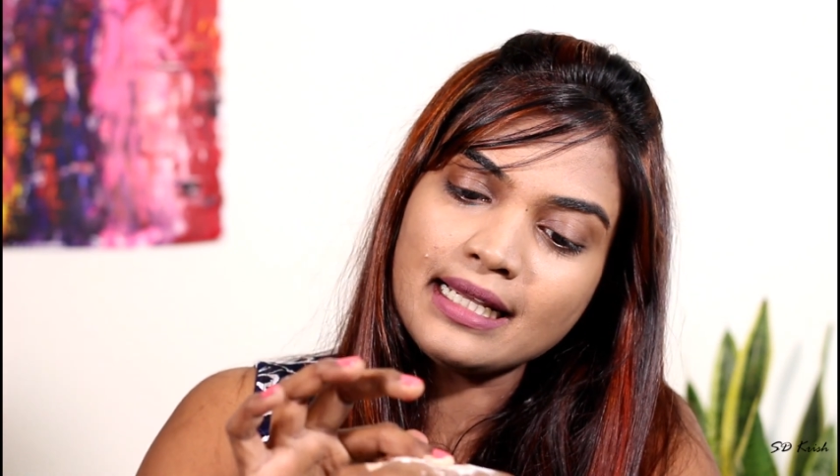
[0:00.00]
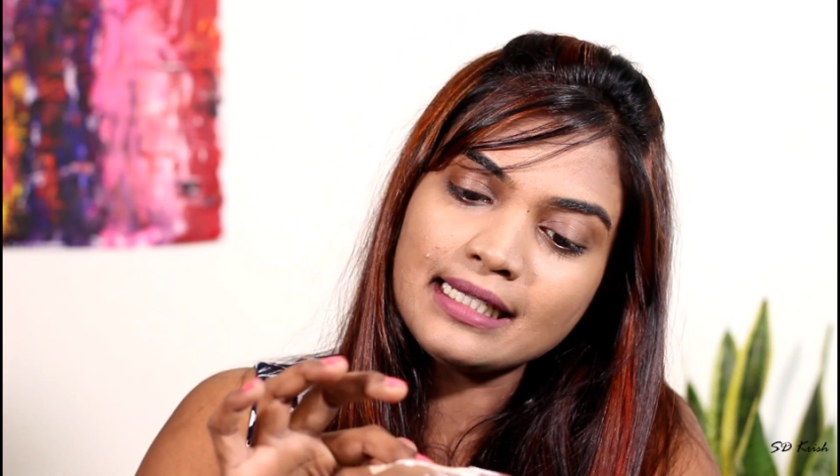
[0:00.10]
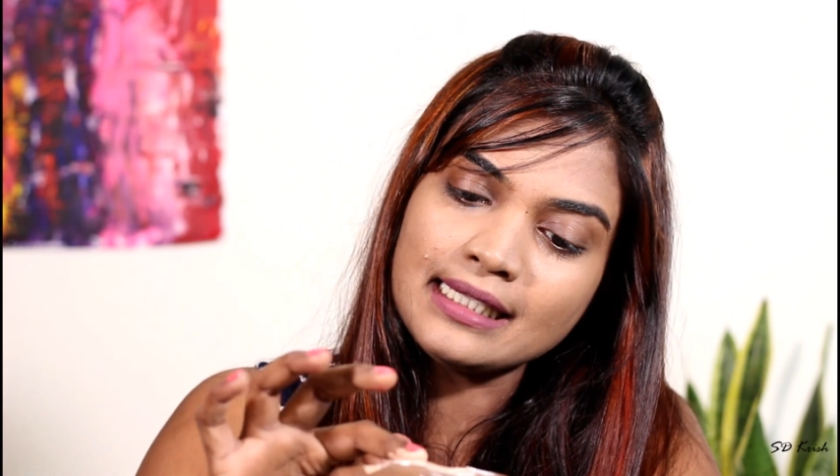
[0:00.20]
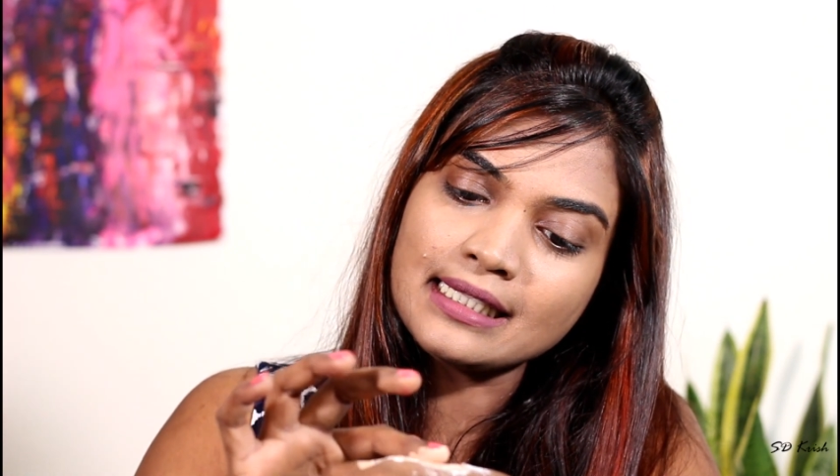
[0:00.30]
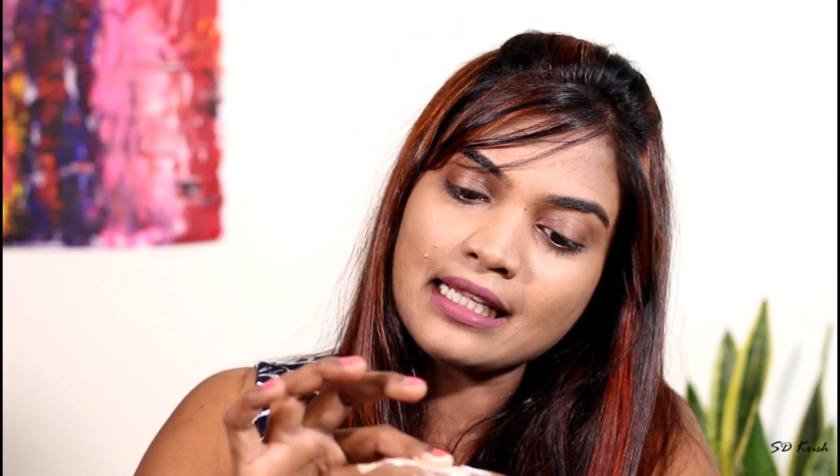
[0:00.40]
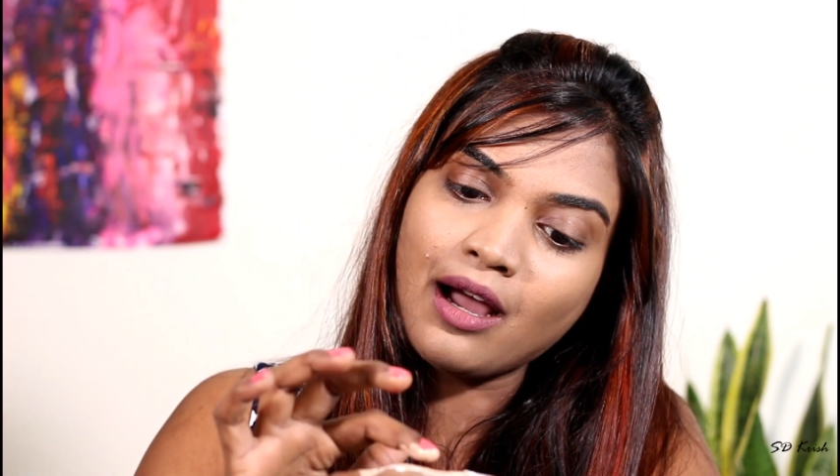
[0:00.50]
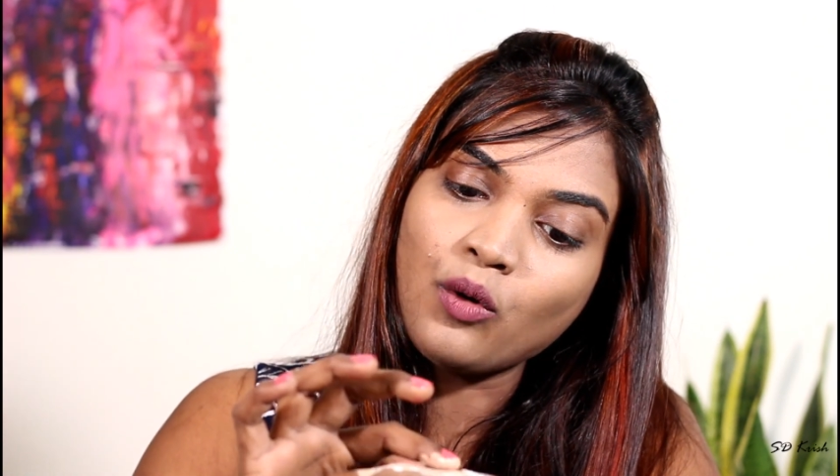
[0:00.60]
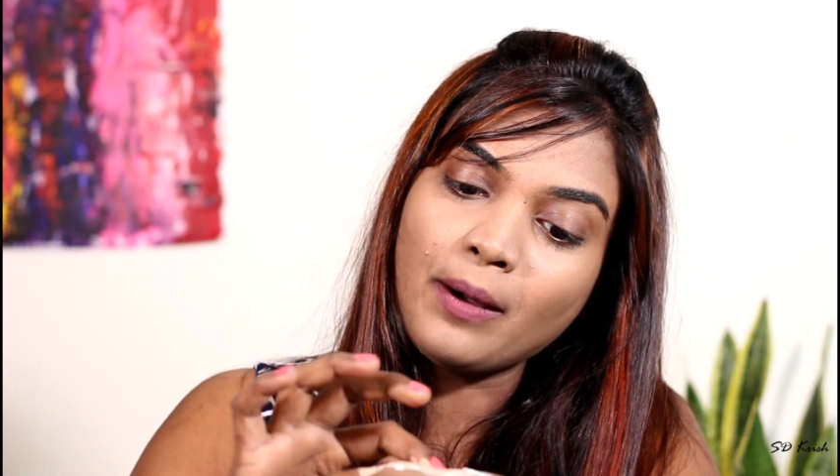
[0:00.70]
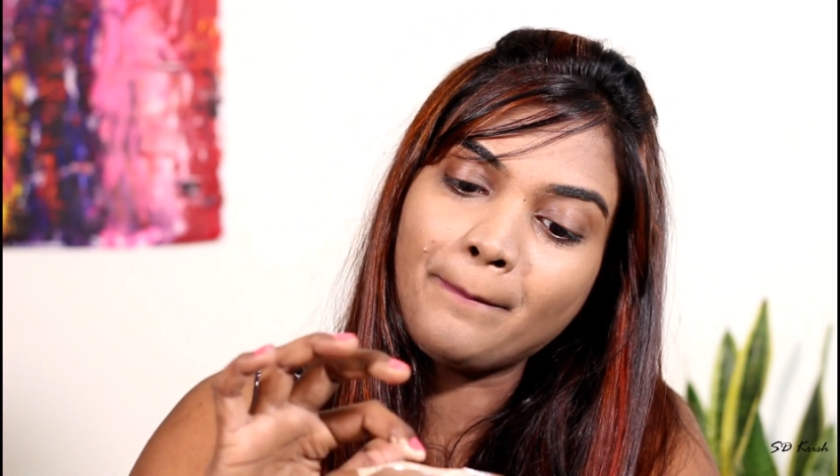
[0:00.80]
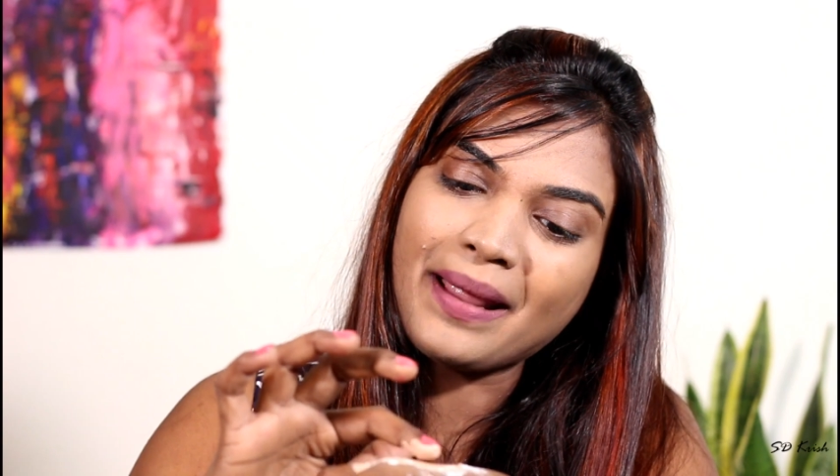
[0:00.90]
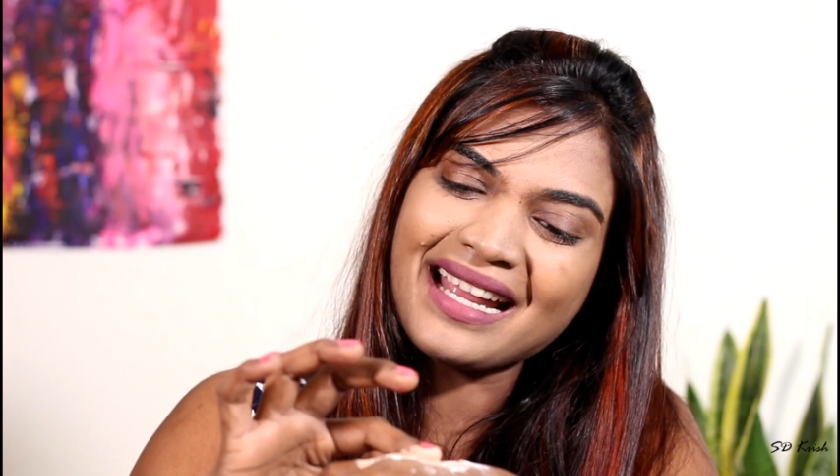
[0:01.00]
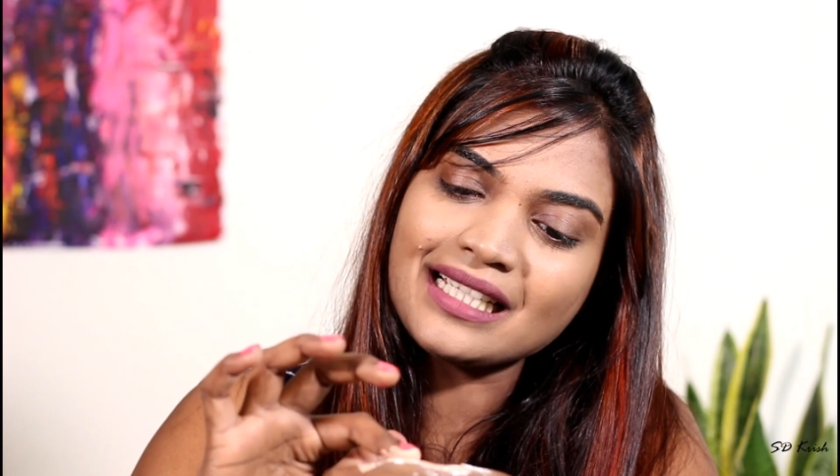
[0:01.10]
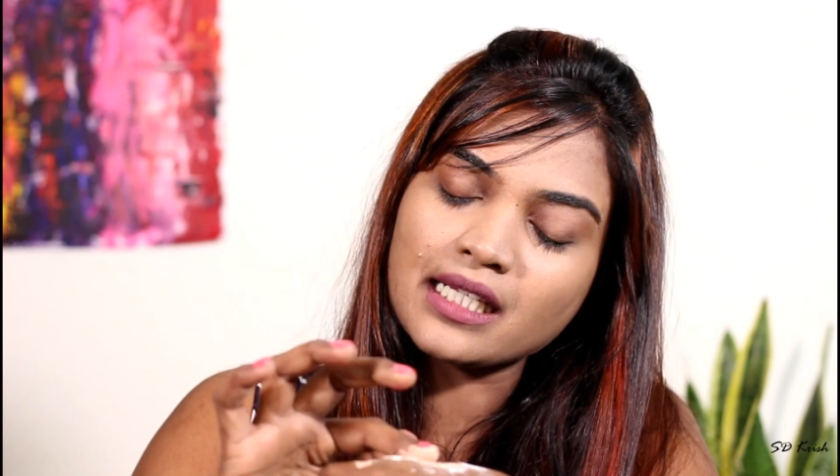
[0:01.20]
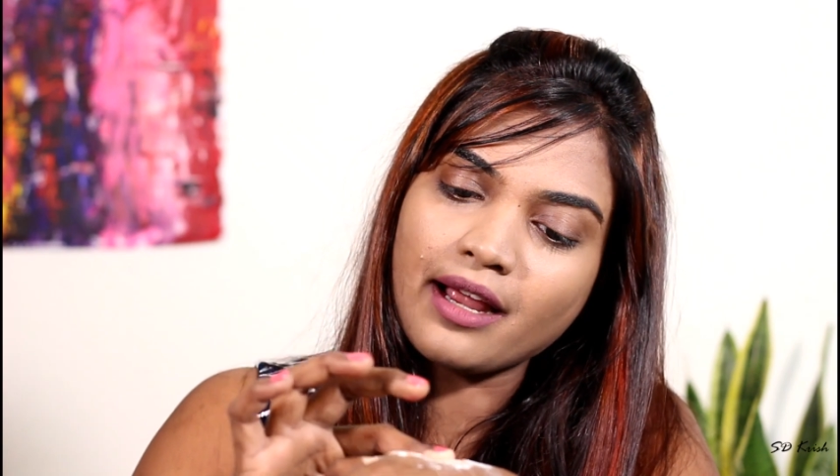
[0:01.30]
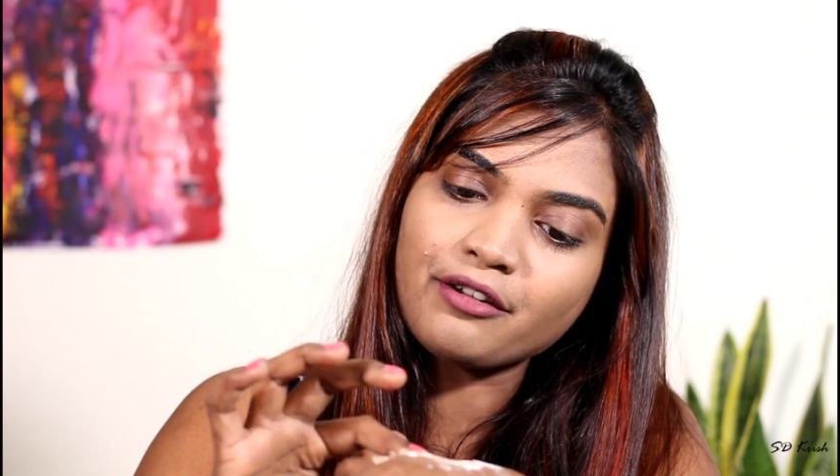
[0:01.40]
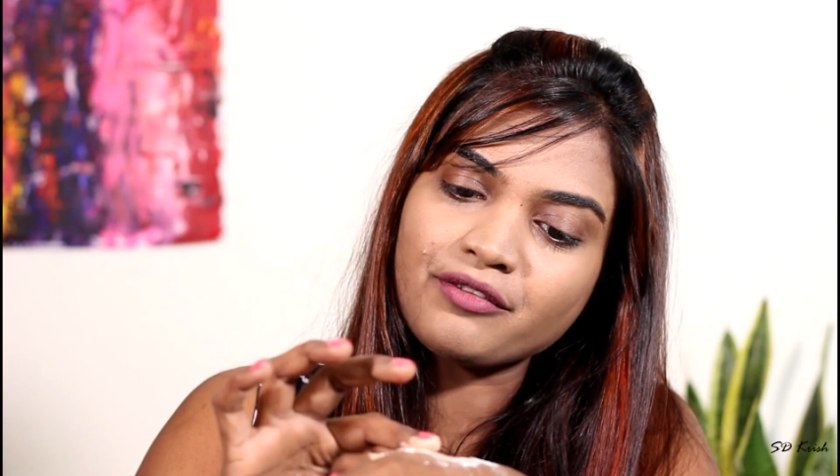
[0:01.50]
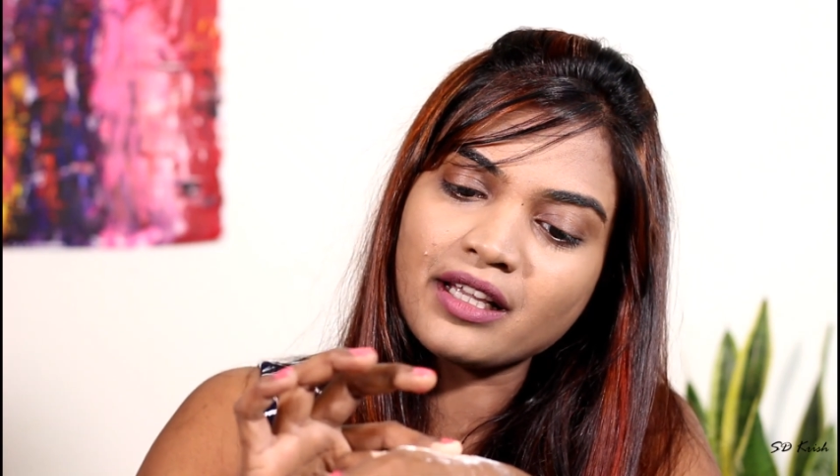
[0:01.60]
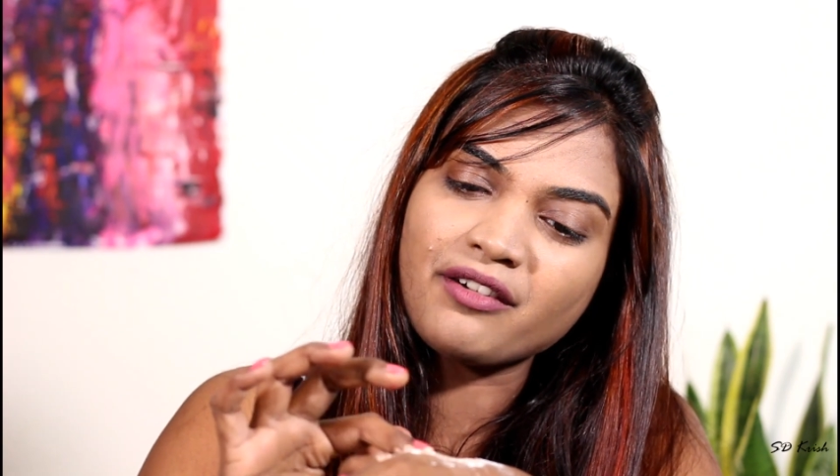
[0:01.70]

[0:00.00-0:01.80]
It is now a paste kind of thing.